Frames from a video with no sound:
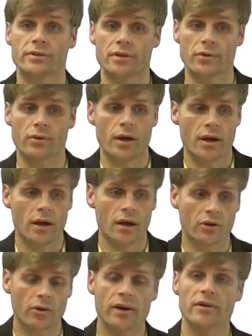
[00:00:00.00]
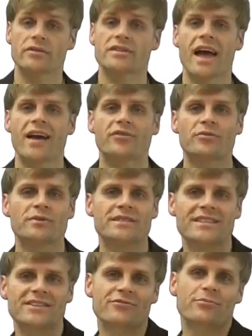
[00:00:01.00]
So uh, creditors have to
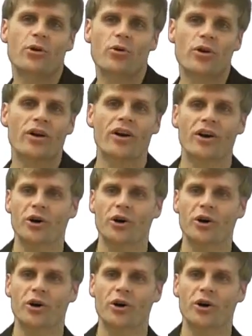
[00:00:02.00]
receive more